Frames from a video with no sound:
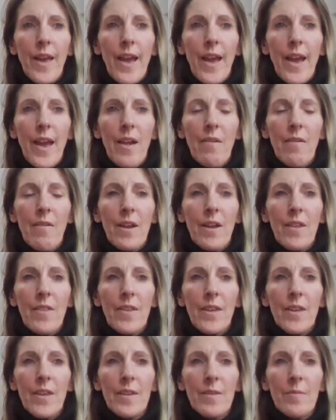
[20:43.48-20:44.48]
Carry
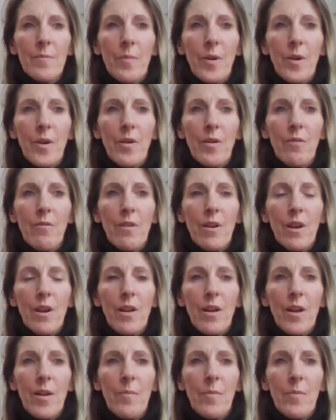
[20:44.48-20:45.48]
this pure
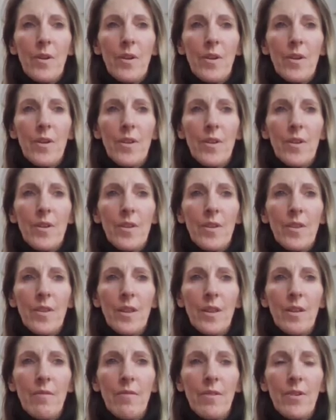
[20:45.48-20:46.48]
alignment
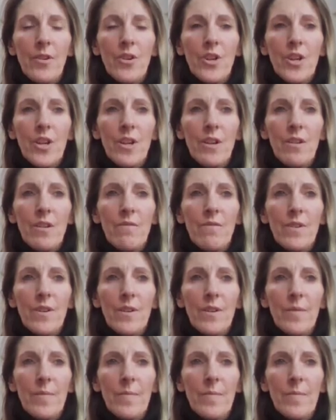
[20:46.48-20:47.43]
you've achieved.